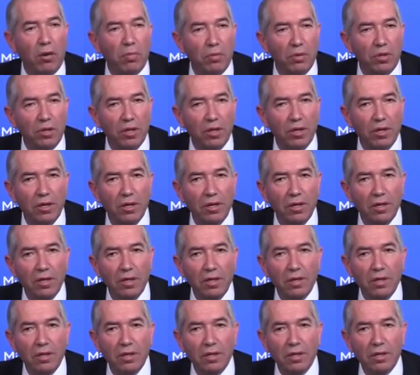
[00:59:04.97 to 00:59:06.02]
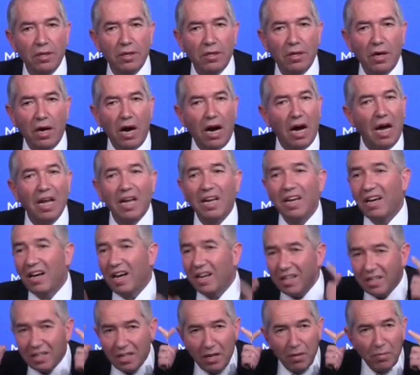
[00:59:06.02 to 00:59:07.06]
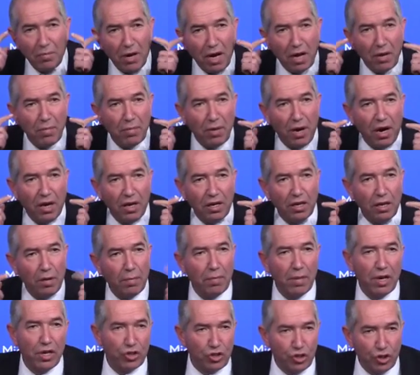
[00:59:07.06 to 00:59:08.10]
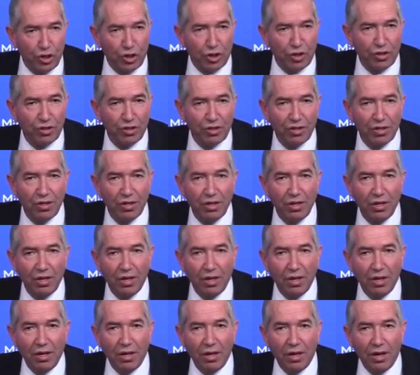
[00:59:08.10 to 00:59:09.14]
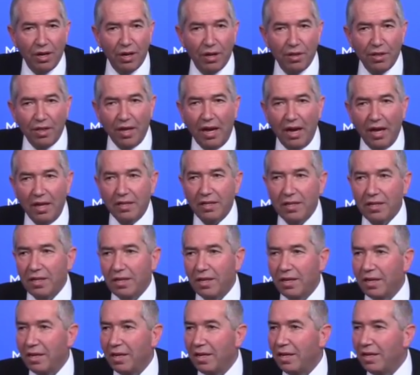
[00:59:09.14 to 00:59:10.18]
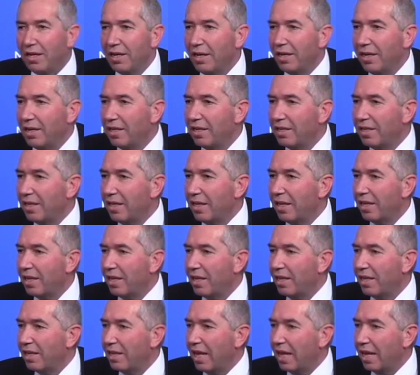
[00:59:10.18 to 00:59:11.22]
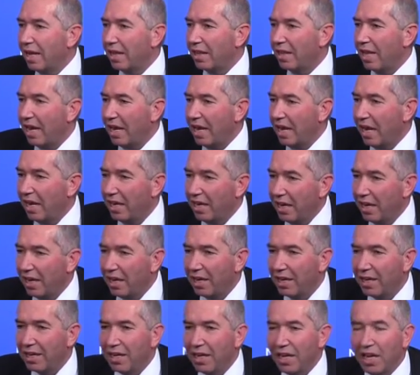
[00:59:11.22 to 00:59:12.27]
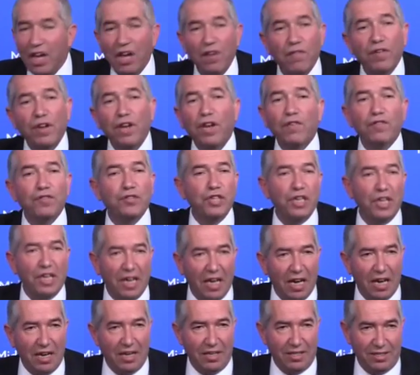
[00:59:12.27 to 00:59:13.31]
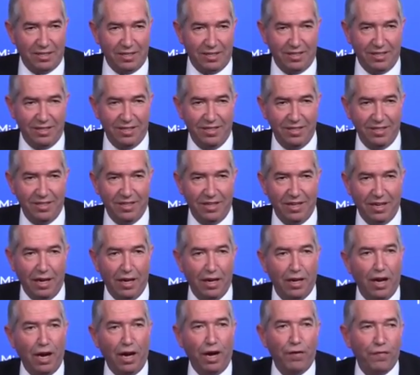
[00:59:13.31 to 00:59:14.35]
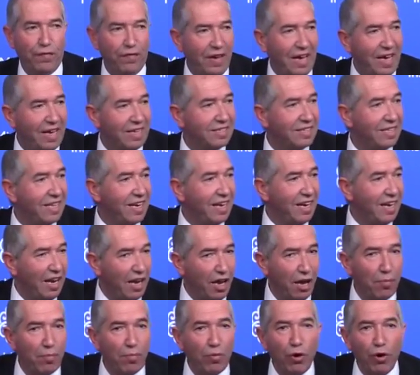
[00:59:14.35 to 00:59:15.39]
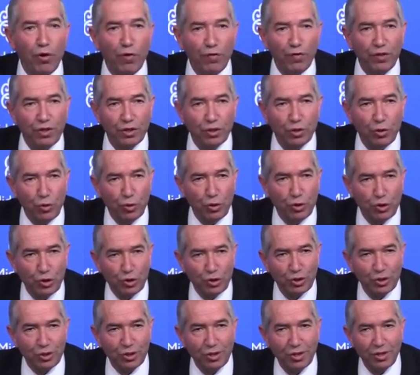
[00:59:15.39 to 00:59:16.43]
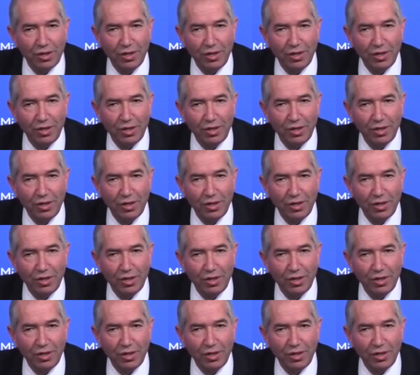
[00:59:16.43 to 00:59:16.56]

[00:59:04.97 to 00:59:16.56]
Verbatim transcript: armed. I can't in my mind imagine that the, the lady, even if she carries a knife as the claim of the soldiers,